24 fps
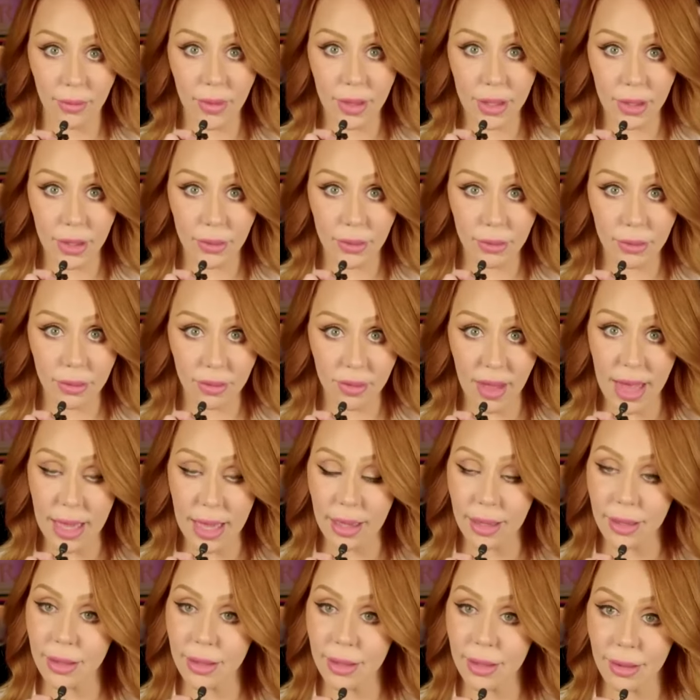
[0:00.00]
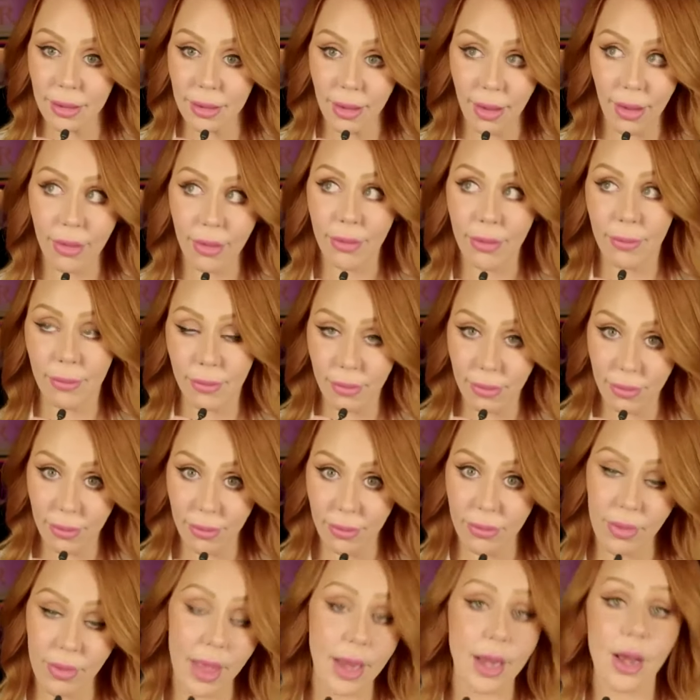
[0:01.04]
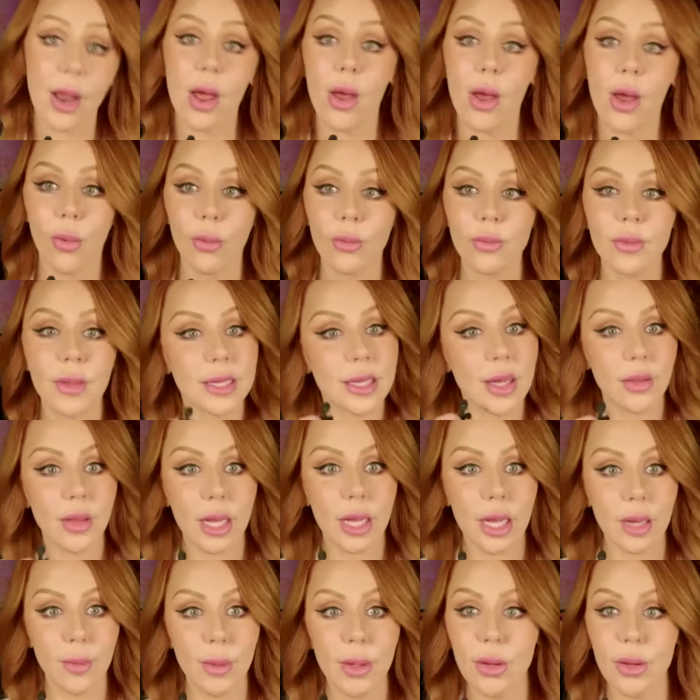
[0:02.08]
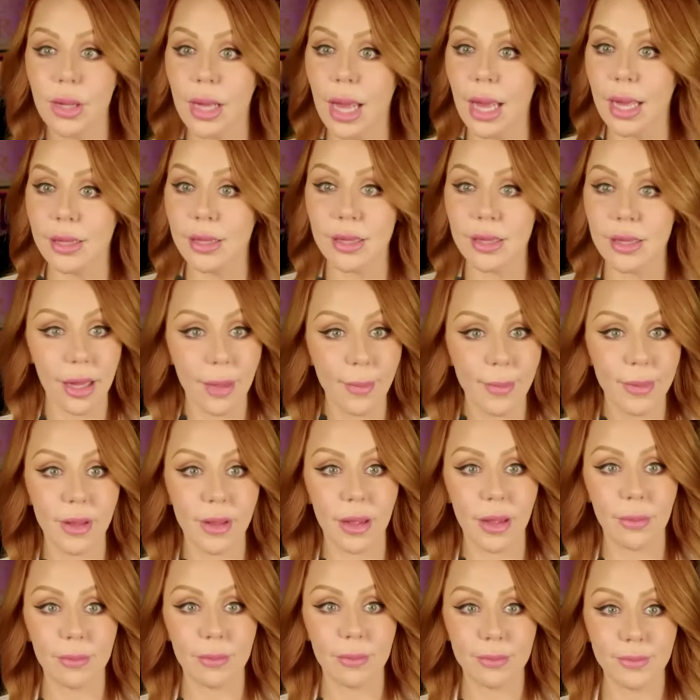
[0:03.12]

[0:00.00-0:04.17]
that you think, they know. That's how they communicate telepathy.